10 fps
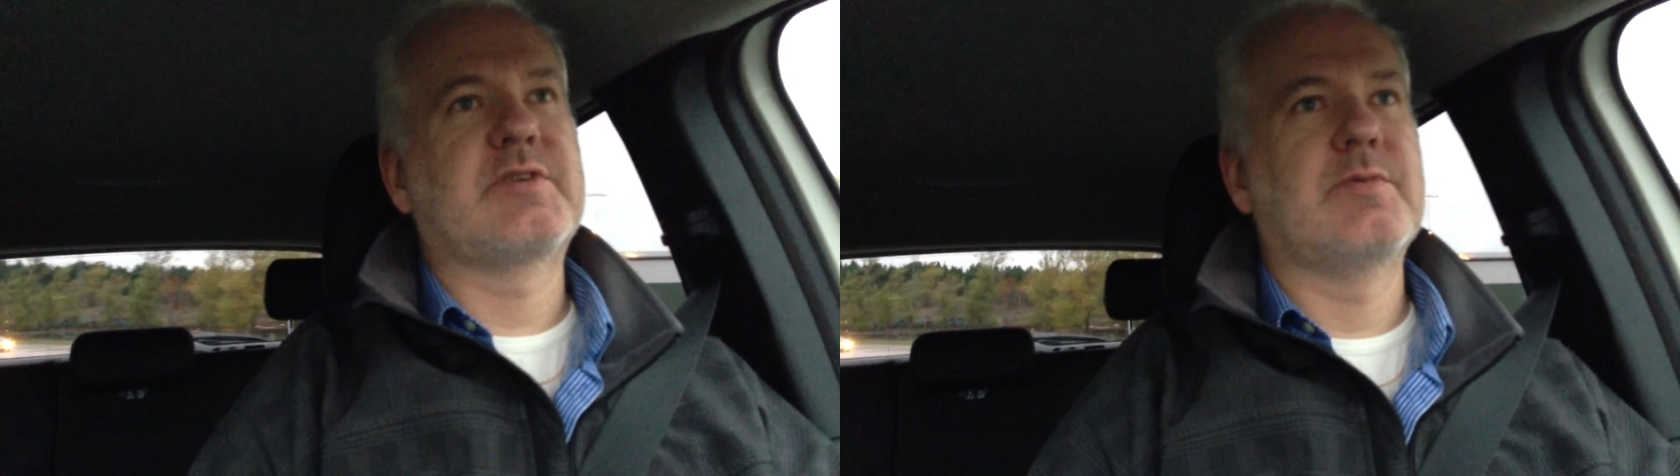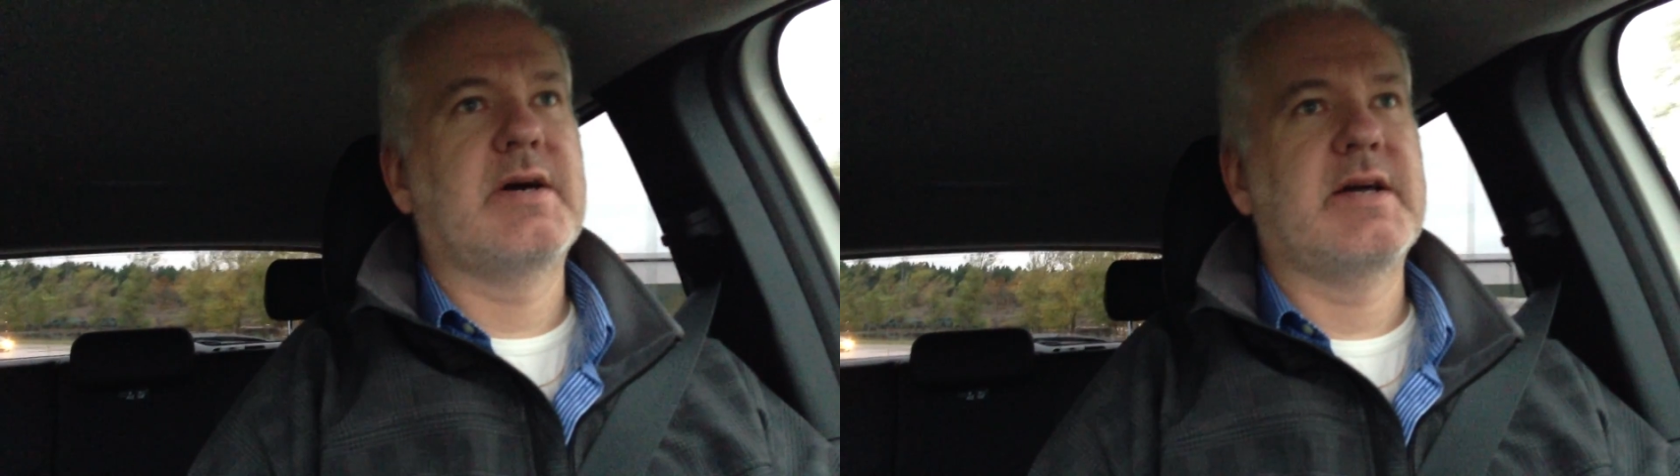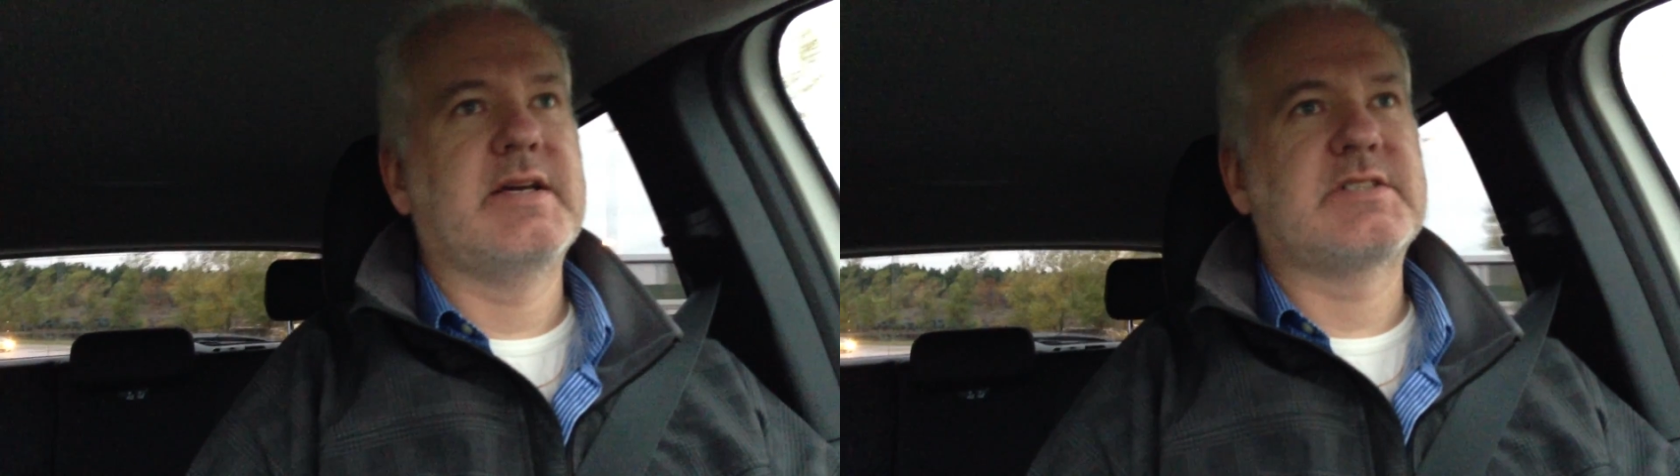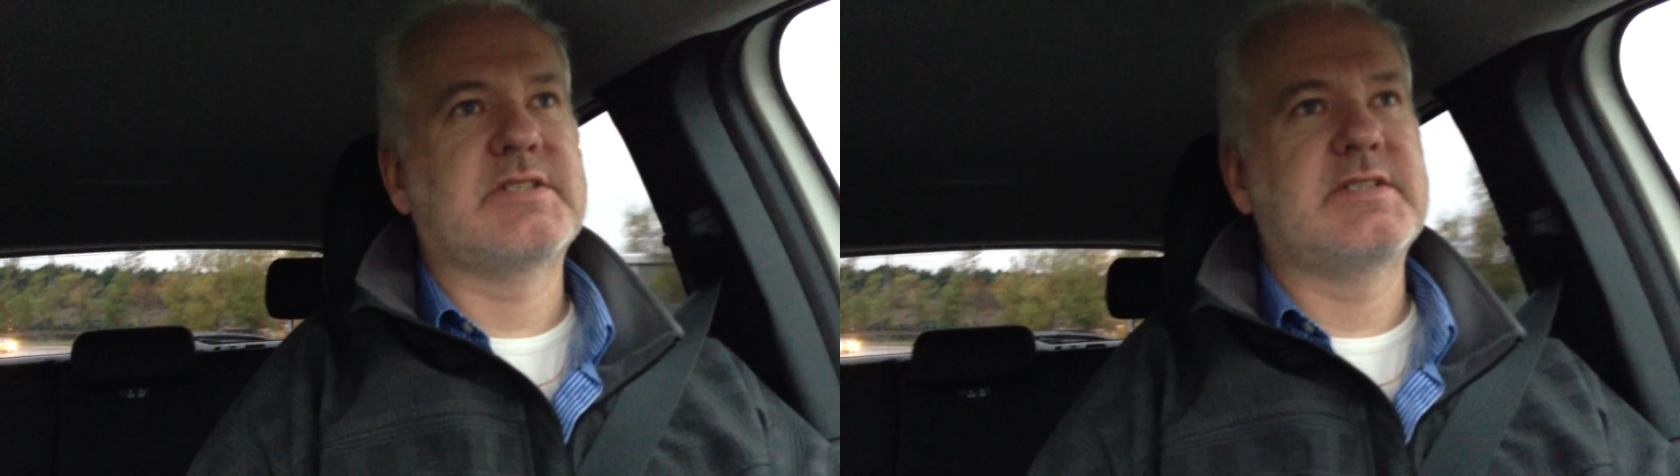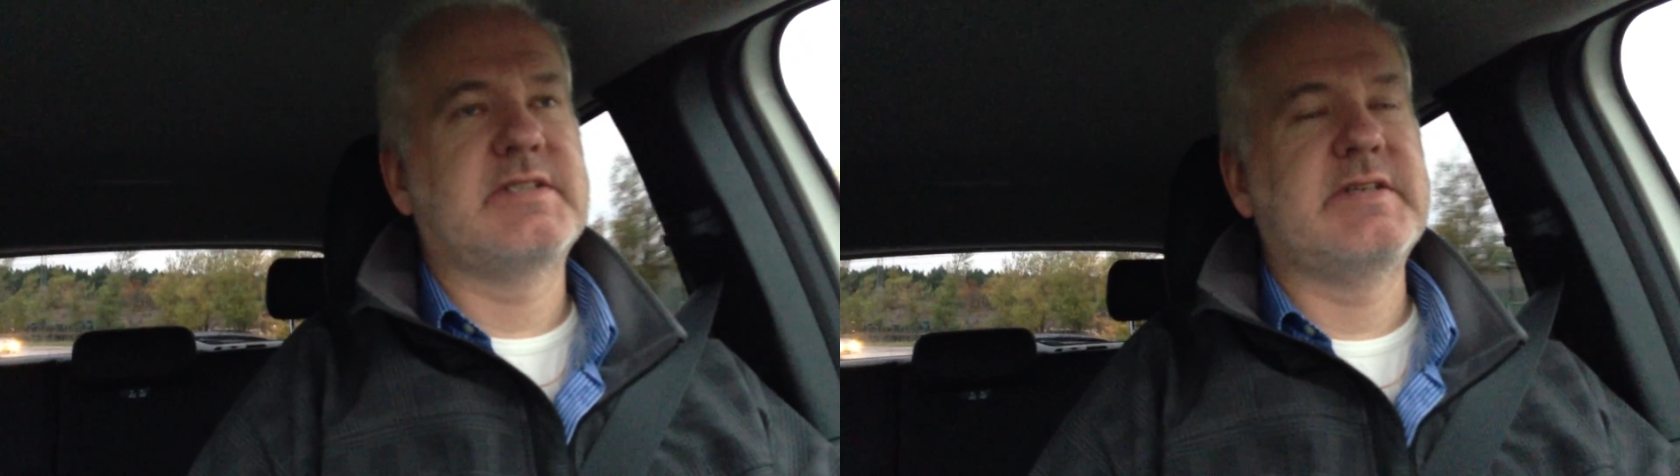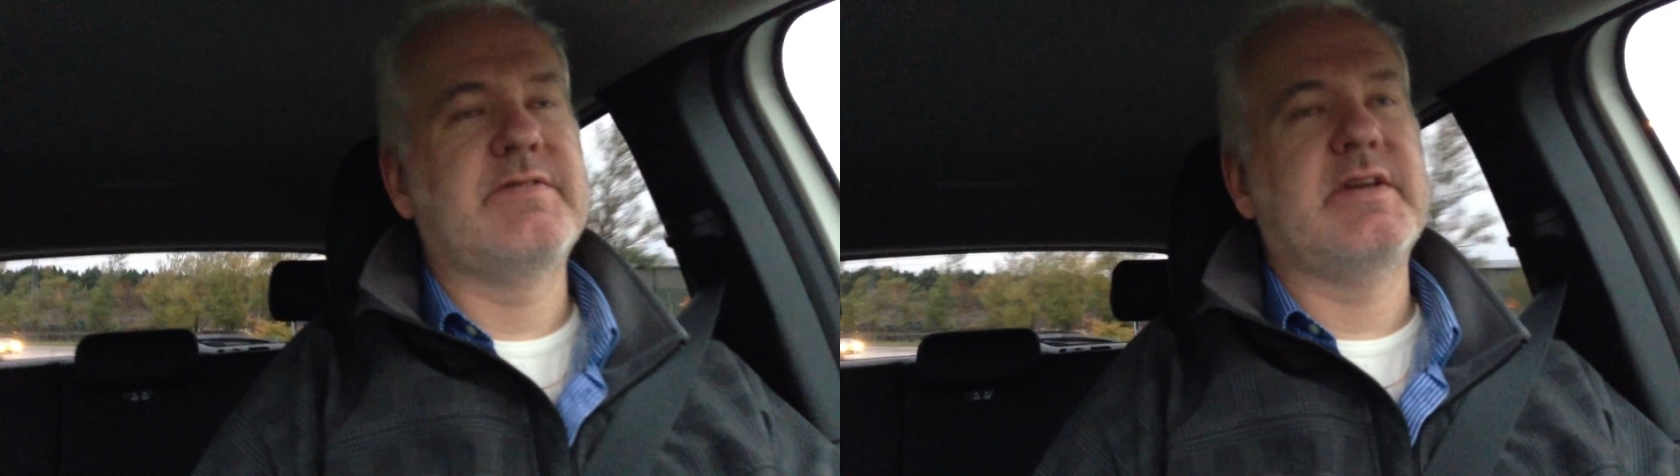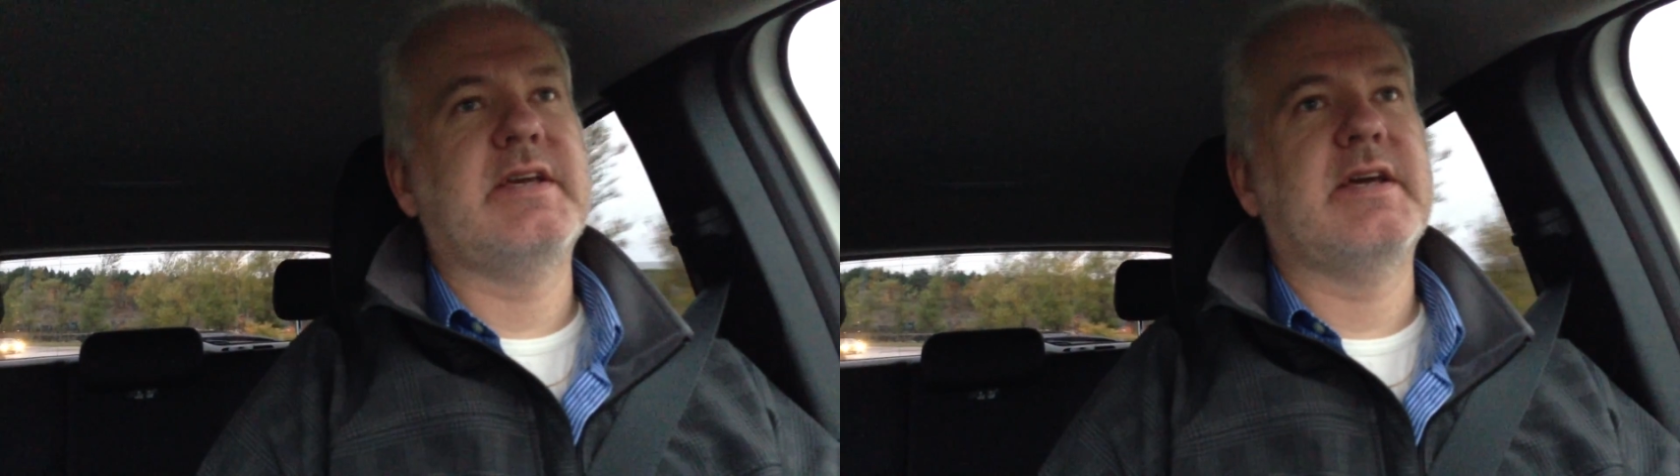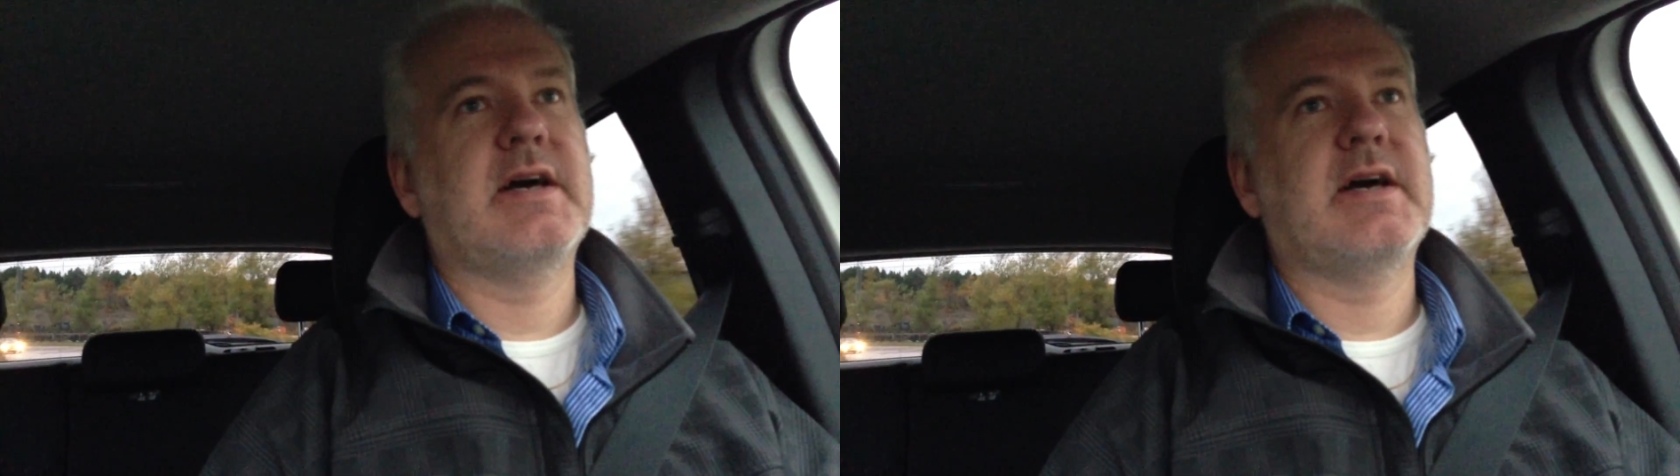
to my HD TV,